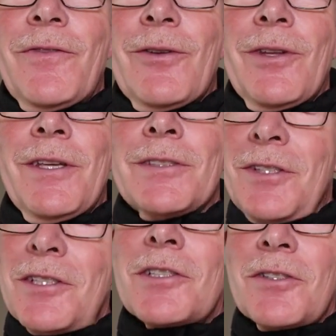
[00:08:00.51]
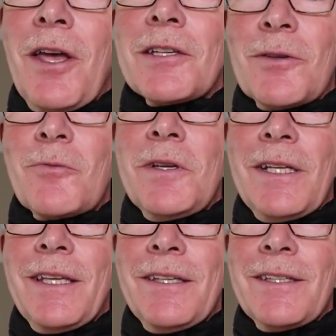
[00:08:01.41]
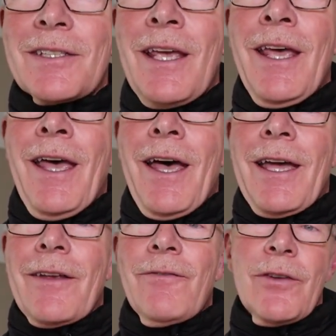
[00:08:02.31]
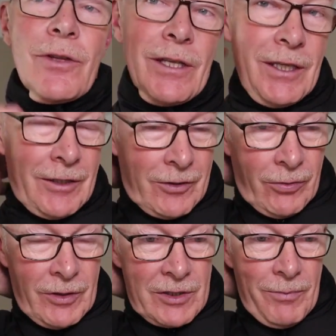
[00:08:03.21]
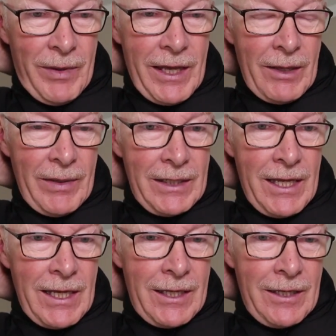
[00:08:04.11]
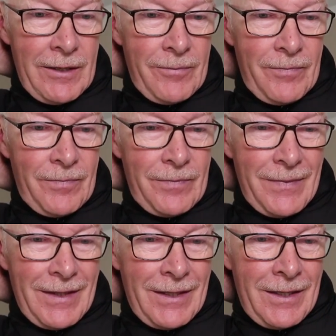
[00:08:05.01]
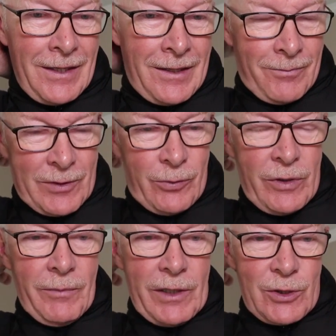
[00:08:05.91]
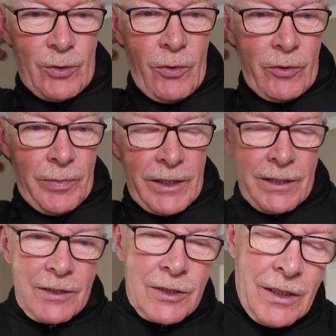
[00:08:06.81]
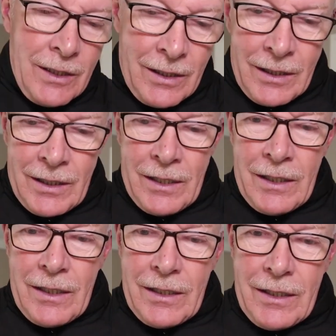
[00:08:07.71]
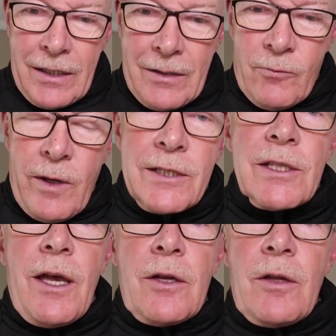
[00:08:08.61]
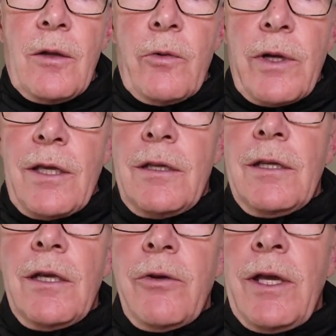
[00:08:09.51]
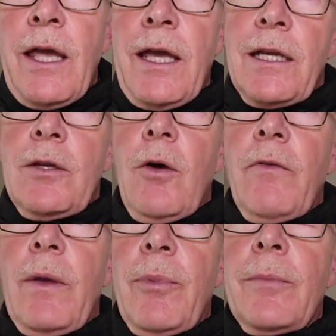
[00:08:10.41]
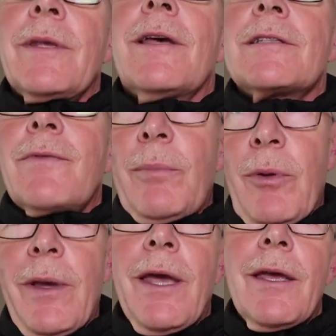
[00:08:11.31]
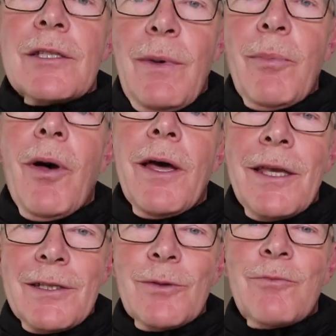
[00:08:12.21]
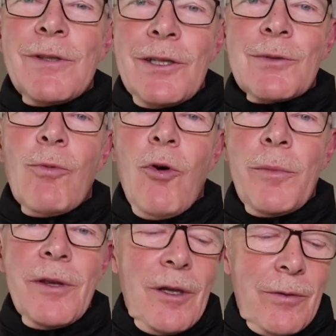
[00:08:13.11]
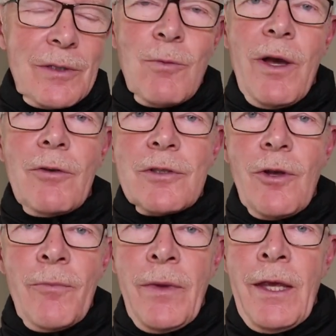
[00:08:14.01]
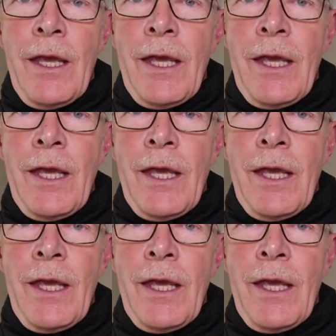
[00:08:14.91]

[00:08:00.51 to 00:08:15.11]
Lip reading: to feel the heat. This is nice, it really is. I can feel the heat across the back of my neck, between my shoulder blades, and right down in the lower kidney area. And I know if I put my hands in my pockets, it's warm in there as well. So